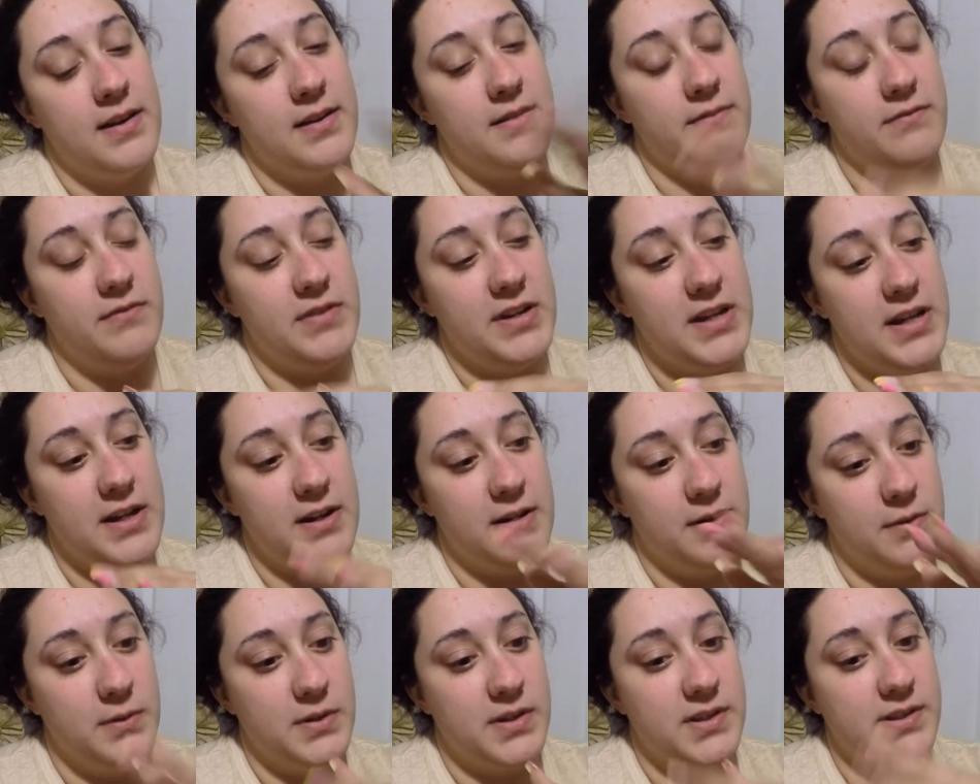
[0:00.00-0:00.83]

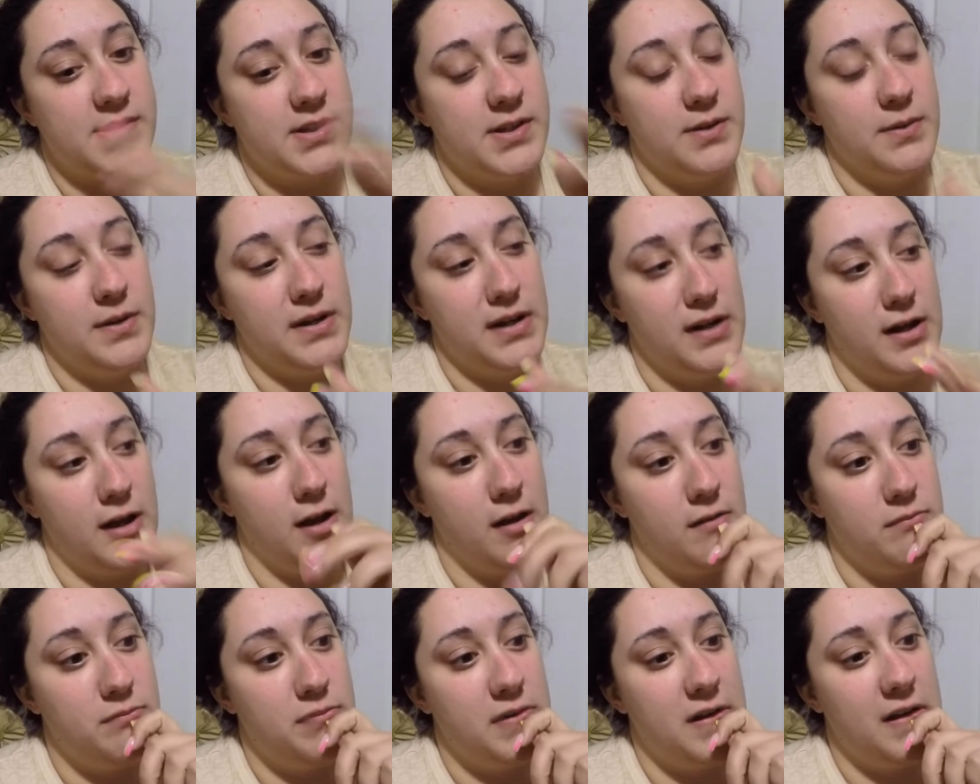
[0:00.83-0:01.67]
video was going
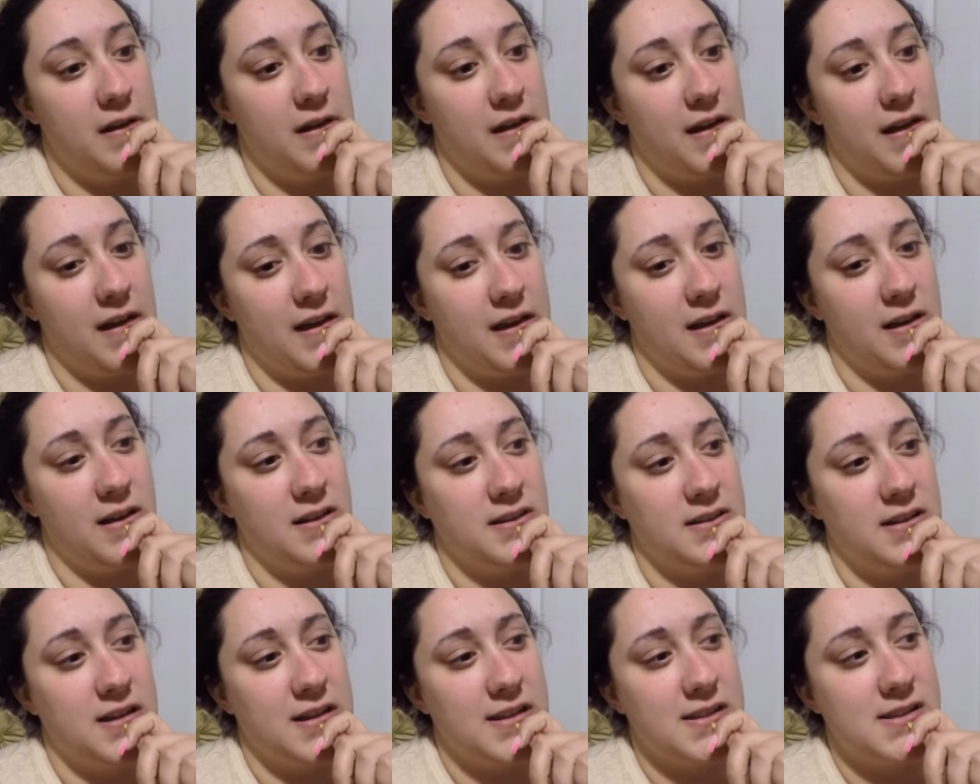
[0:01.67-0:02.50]
up, I
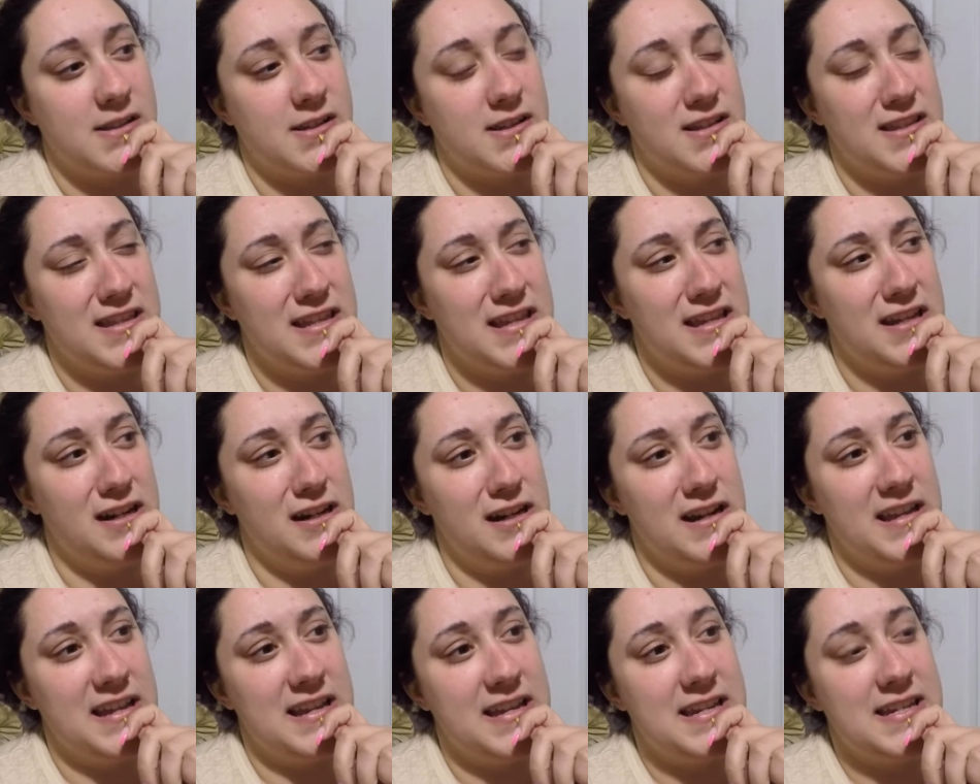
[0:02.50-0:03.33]
got lost in the
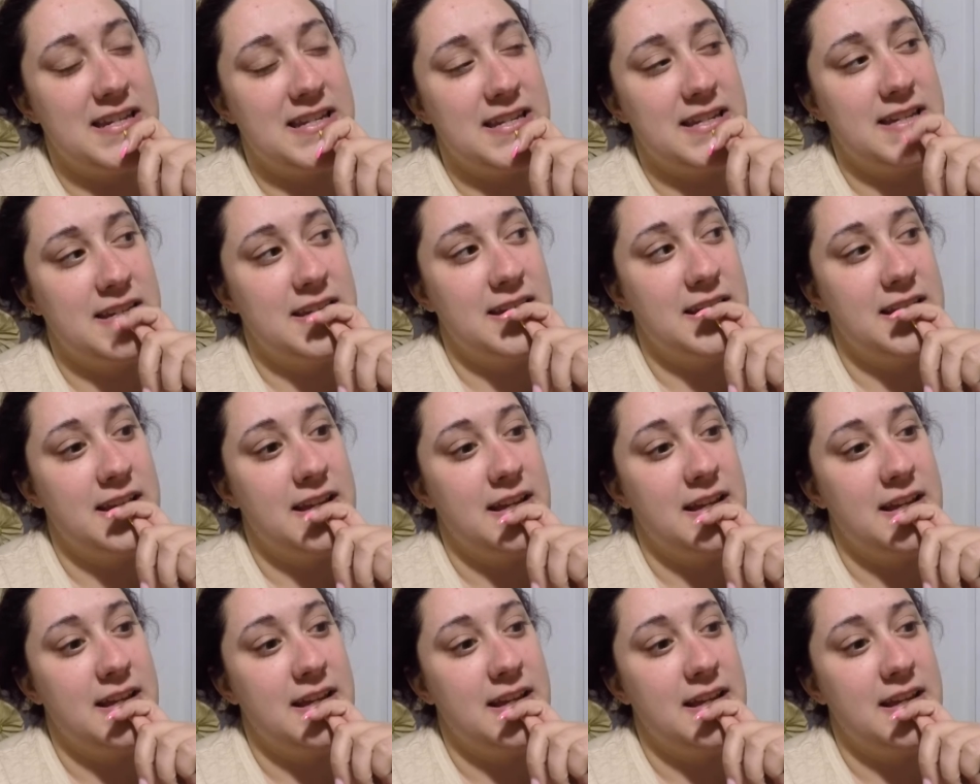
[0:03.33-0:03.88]
internet